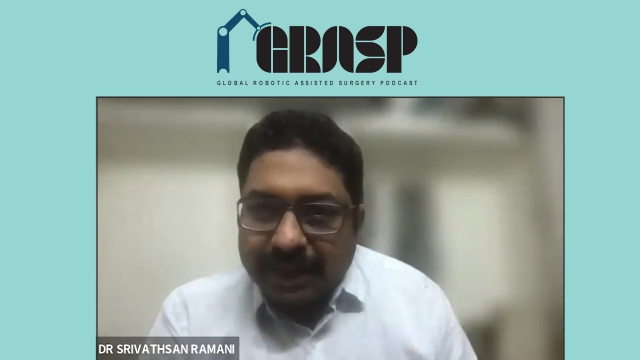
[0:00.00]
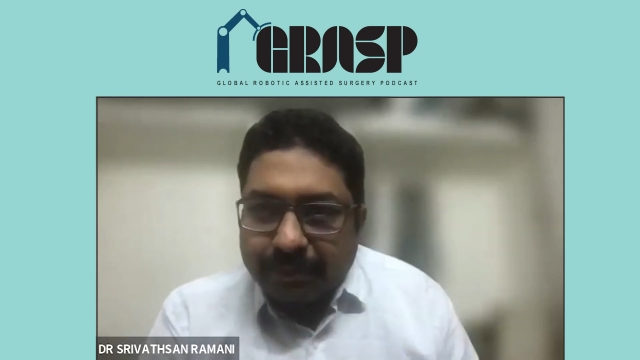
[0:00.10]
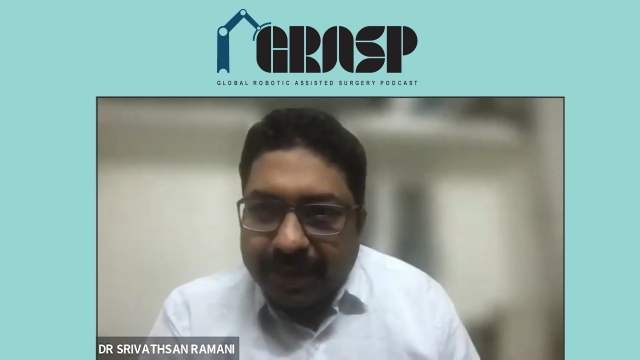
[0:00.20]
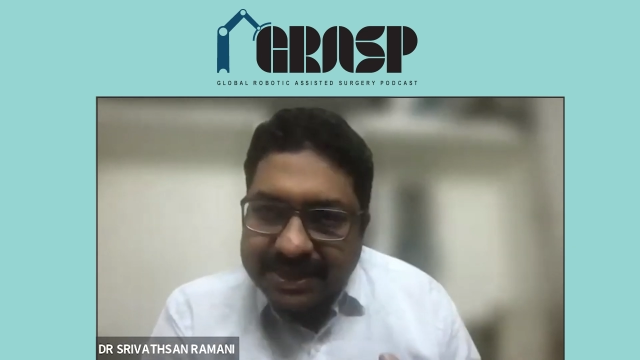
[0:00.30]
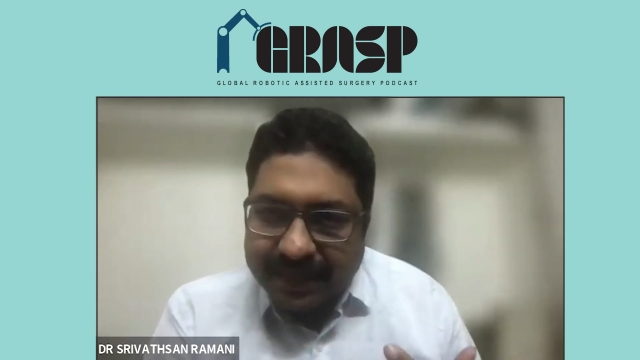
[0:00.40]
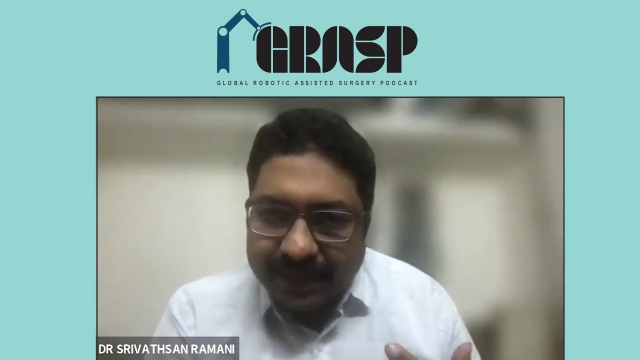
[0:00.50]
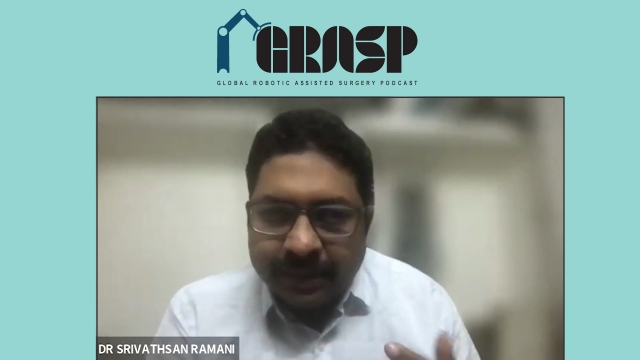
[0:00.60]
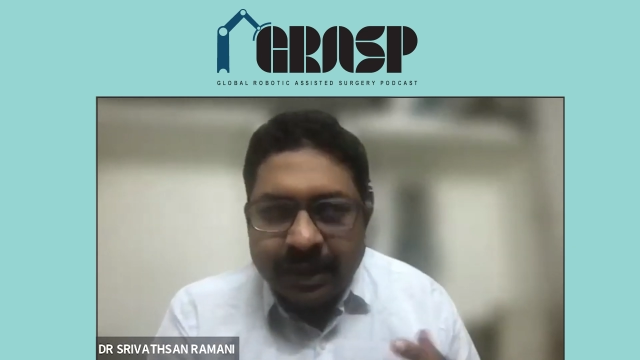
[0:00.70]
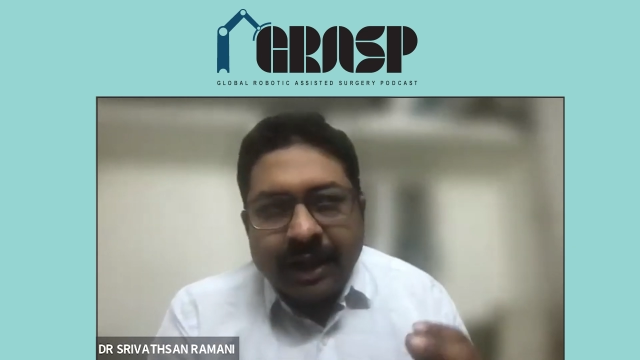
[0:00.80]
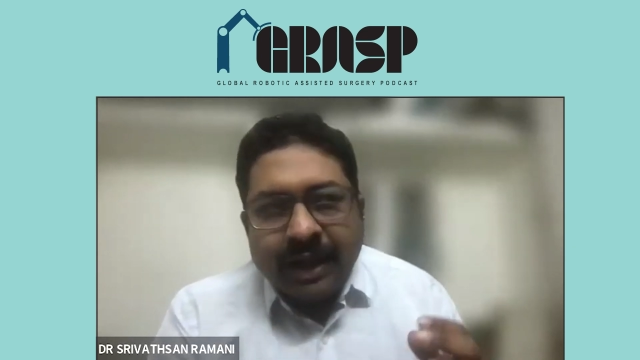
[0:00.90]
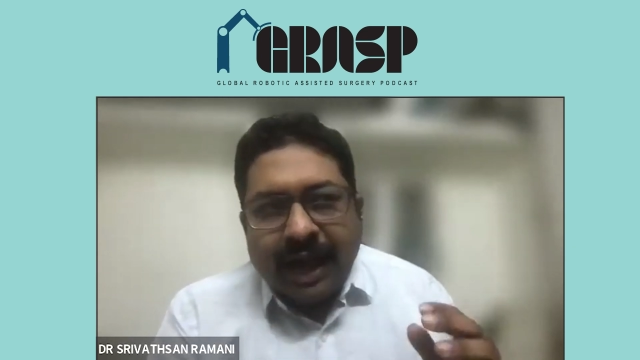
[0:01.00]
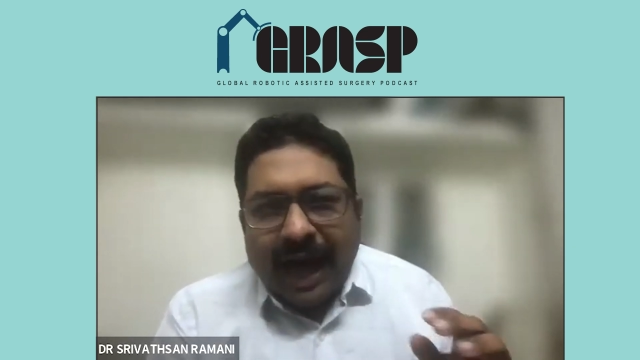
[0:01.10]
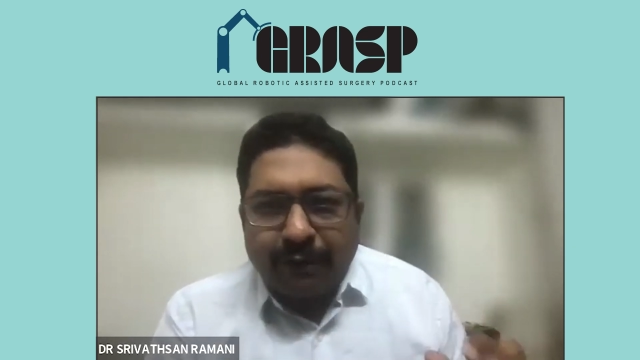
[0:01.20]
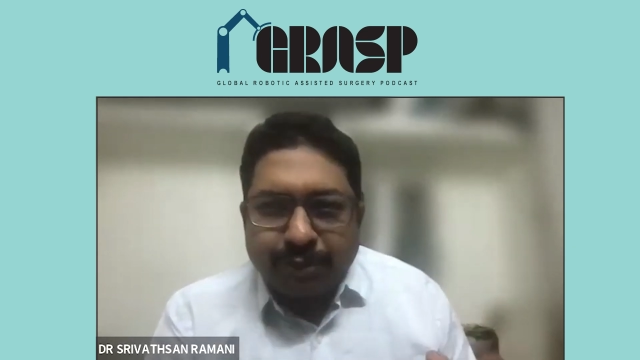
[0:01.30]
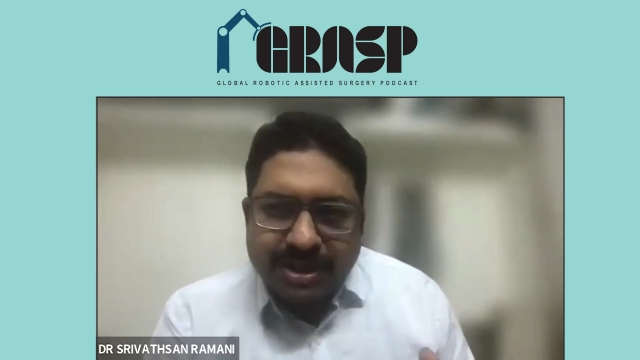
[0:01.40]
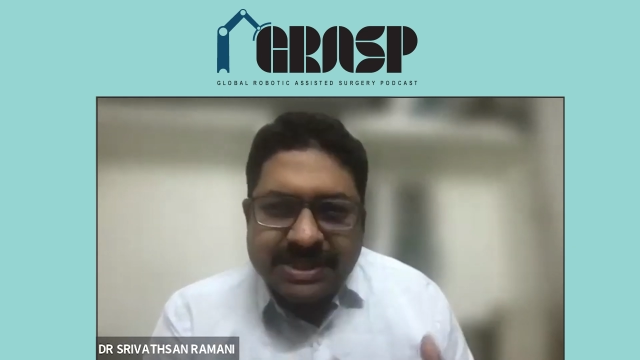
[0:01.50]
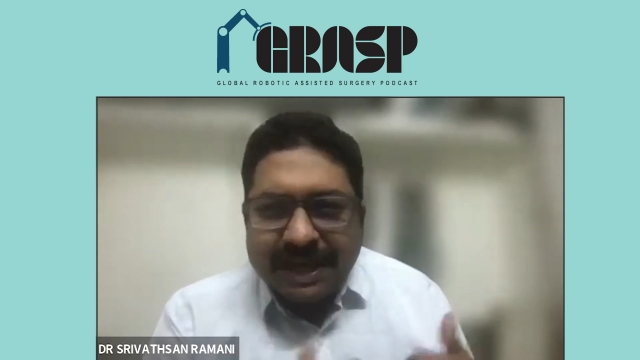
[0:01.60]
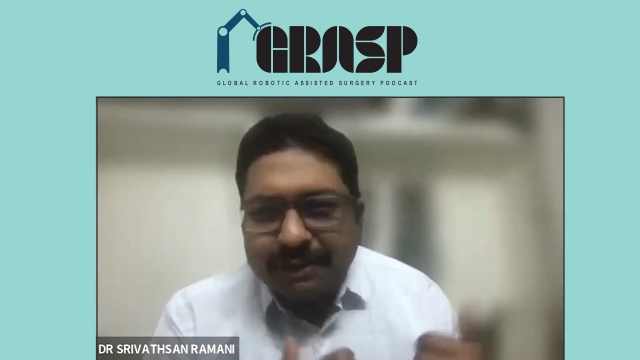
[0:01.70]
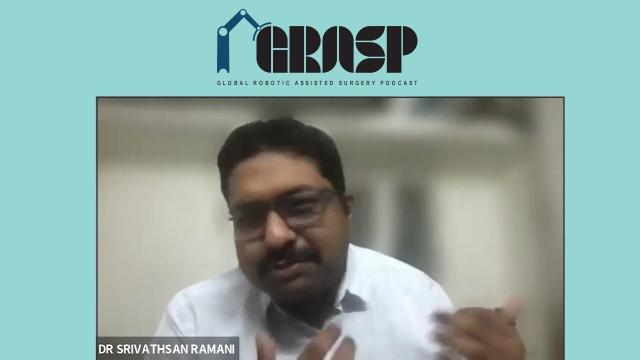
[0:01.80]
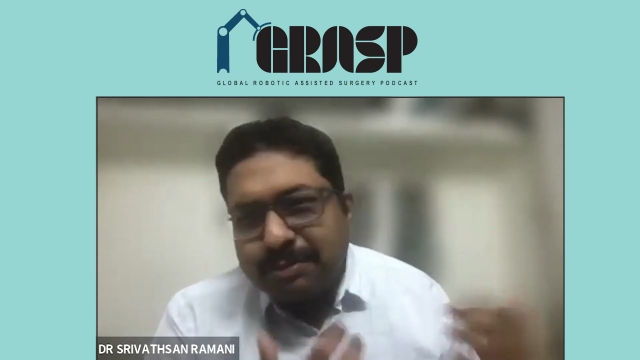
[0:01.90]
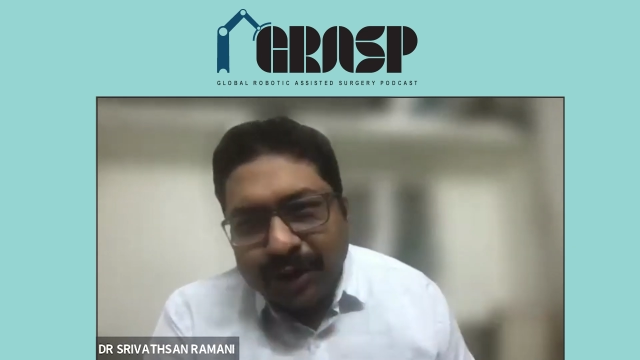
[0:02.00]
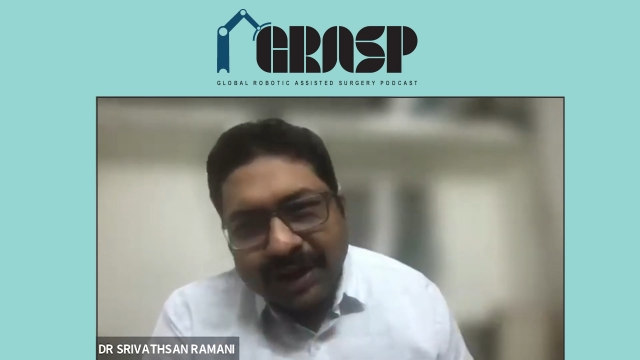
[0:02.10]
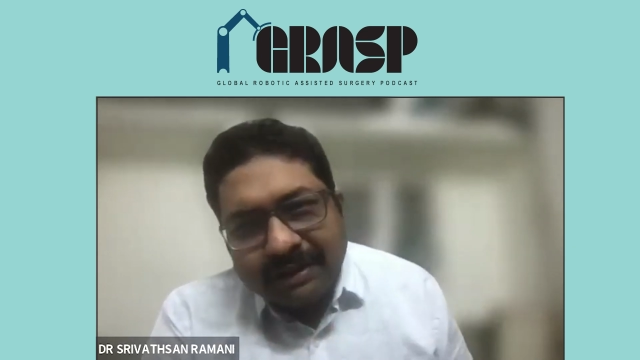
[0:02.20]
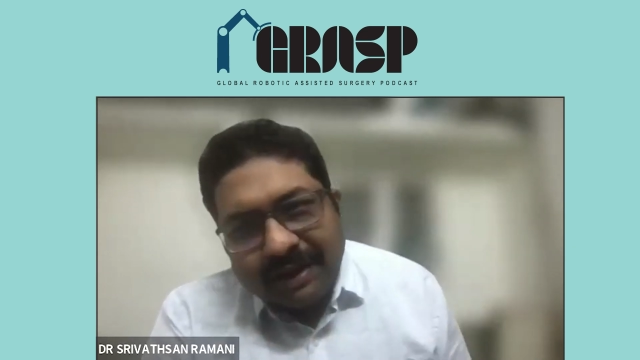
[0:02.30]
Medicine, I wouldn't say it was boring,